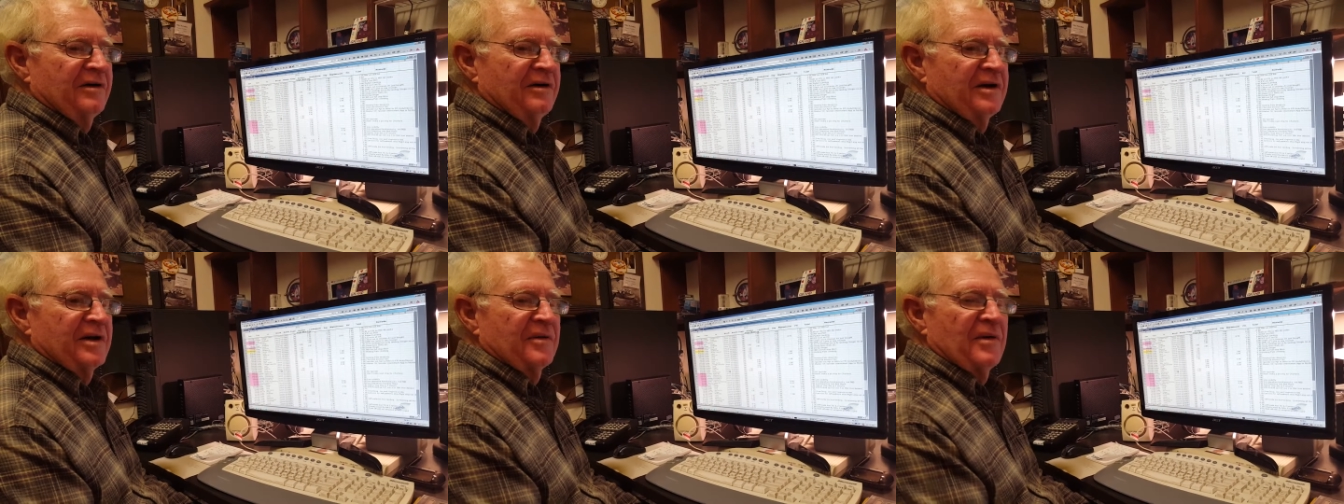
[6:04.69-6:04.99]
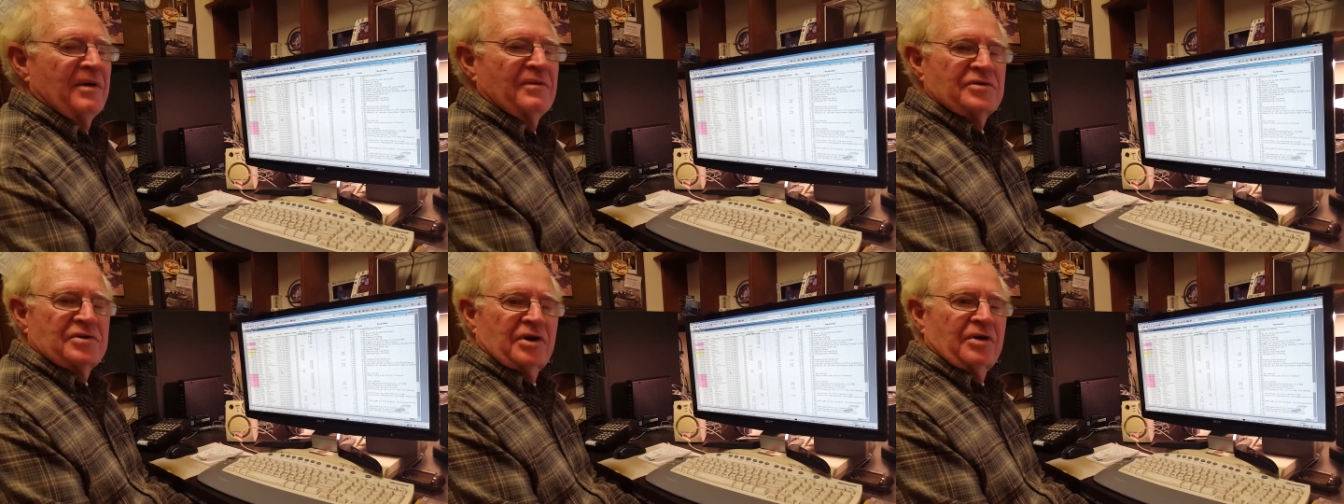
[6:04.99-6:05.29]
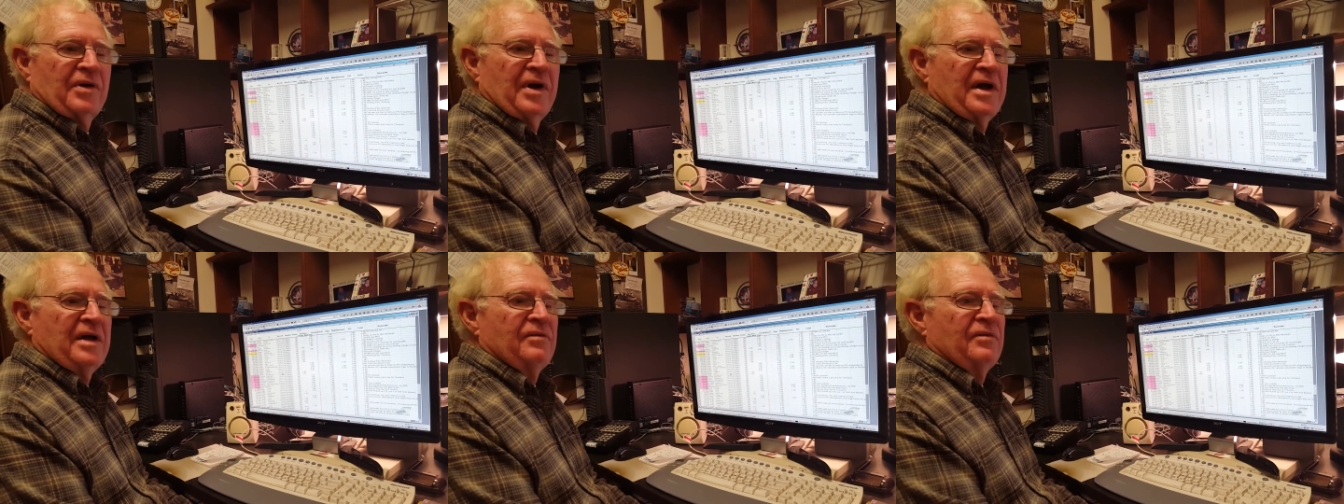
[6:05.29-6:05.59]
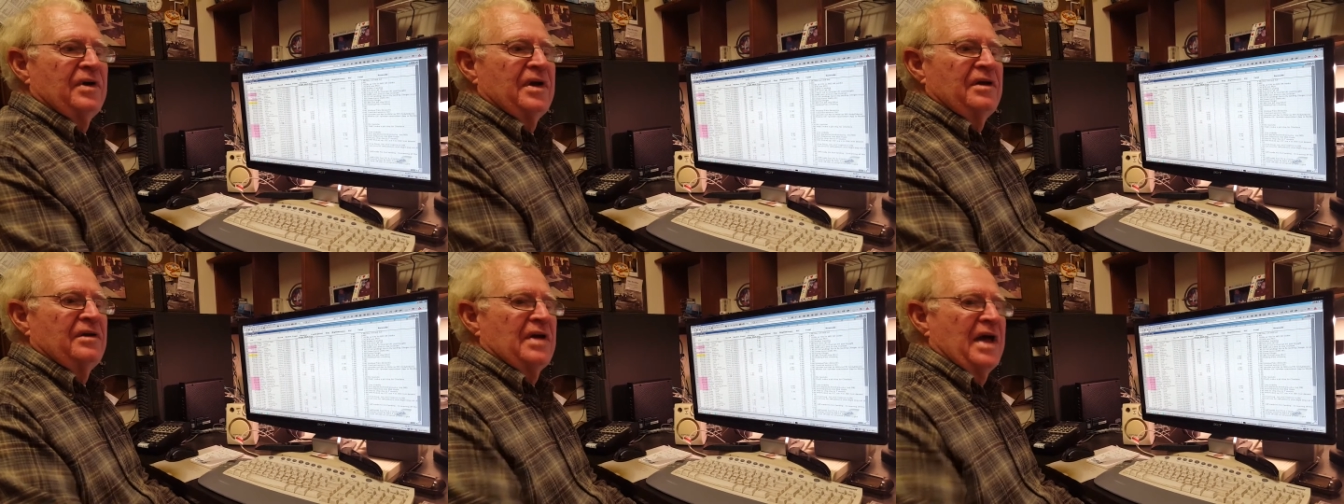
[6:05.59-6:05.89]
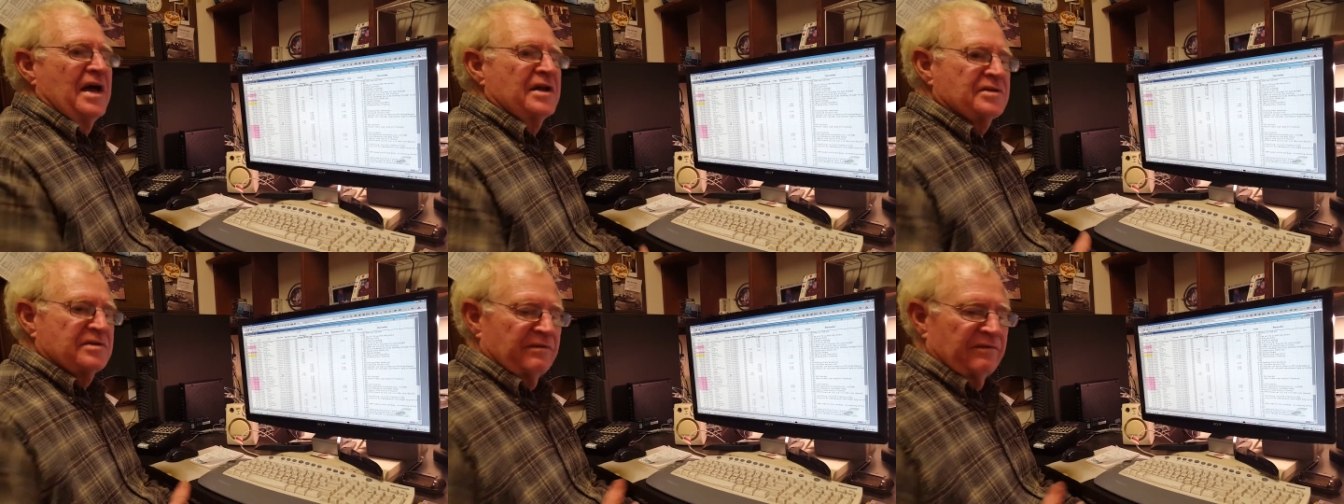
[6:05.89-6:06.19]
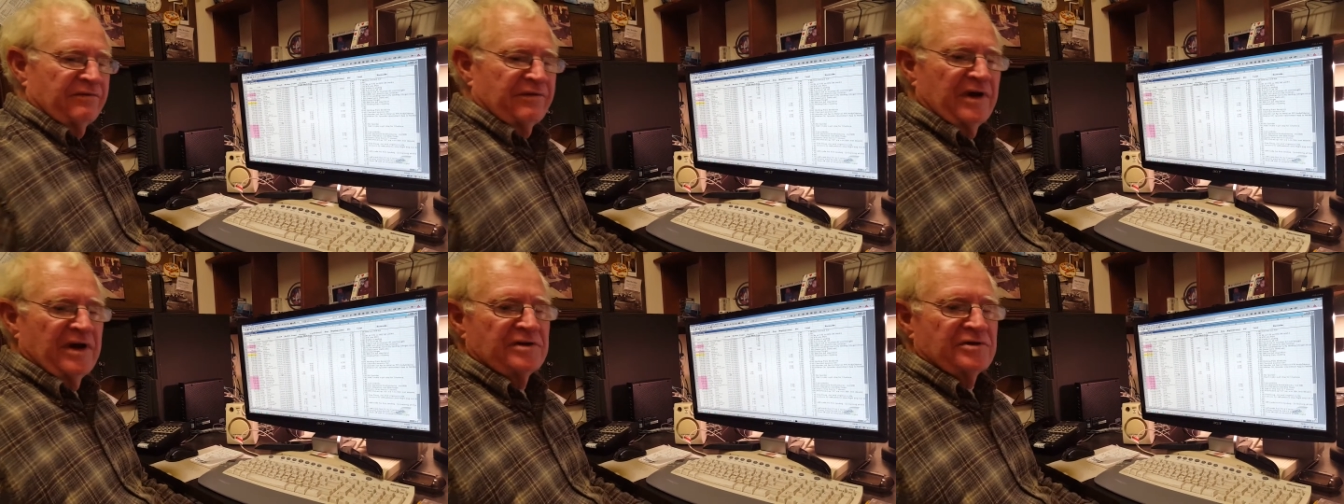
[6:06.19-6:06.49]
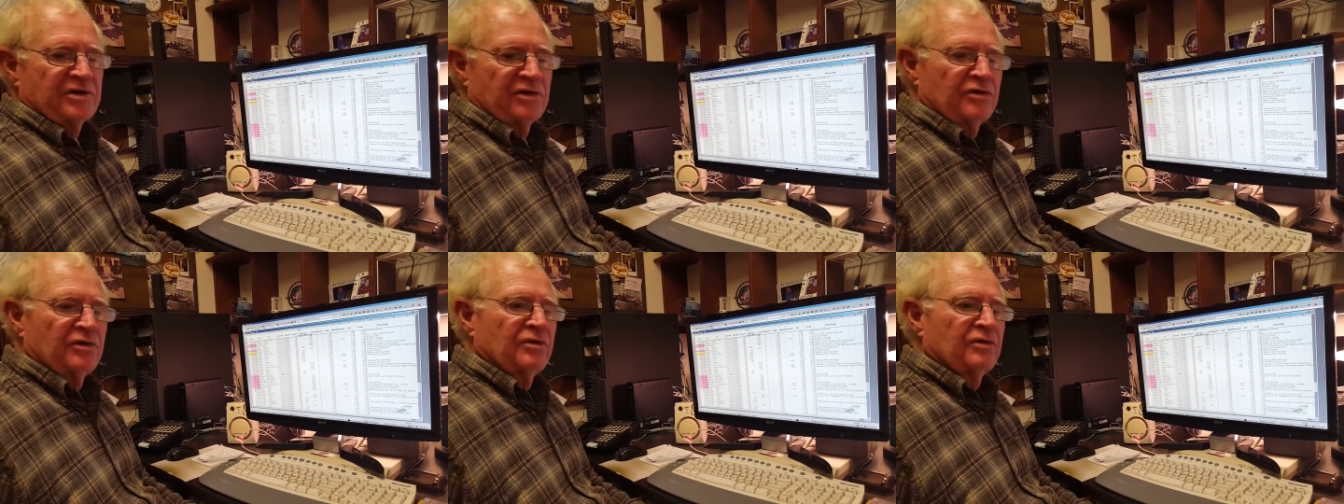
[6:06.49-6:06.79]
And it was great. We had some friends
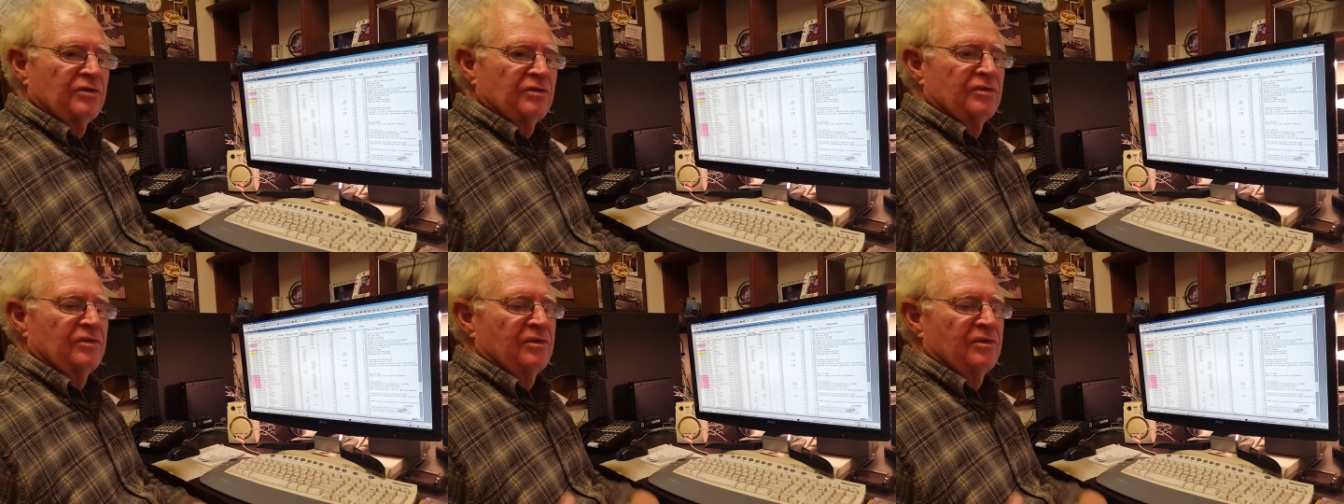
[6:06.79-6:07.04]
who